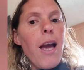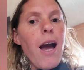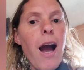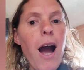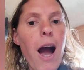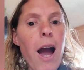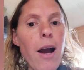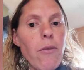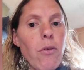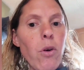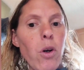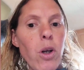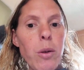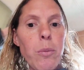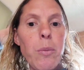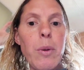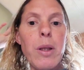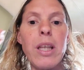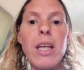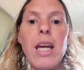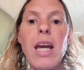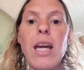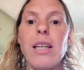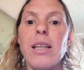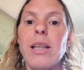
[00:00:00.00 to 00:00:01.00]
I've only been
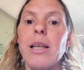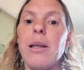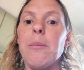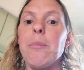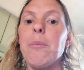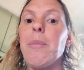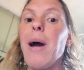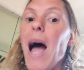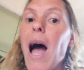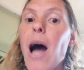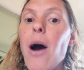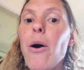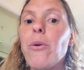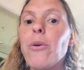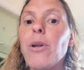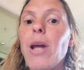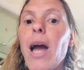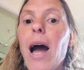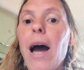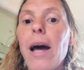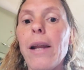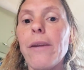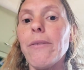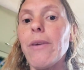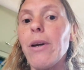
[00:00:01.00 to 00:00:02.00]
getting 1 pound
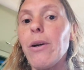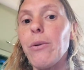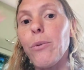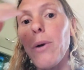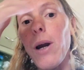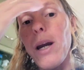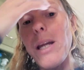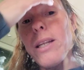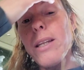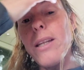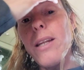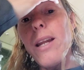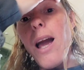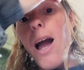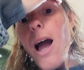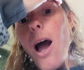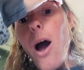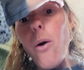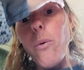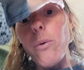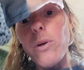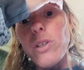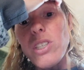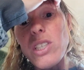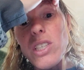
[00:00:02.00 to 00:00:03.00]
out of it right
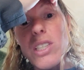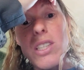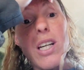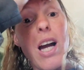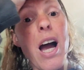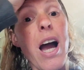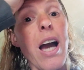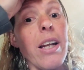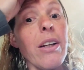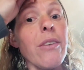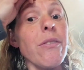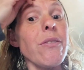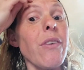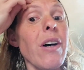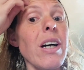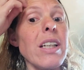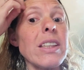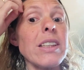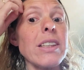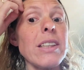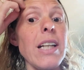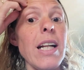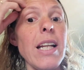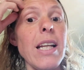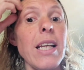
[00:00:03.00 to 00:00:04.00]
now, which is kind of
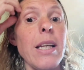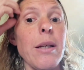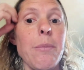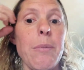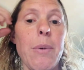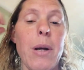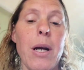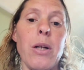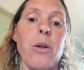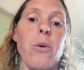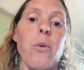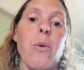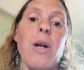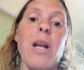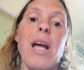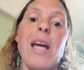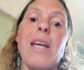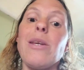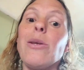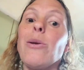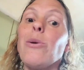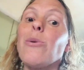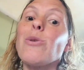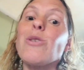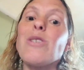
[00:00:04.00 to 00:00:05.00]
frustrating compared to what I
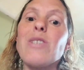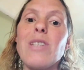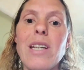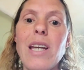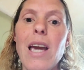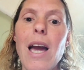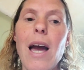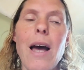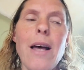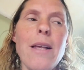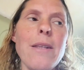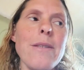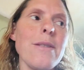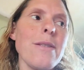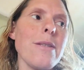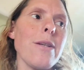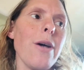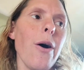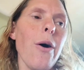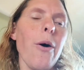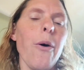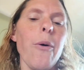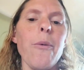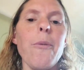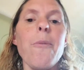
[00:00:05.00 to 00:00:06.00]
used to get.
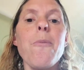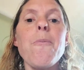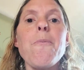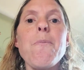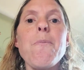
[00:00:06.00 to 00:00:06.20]
So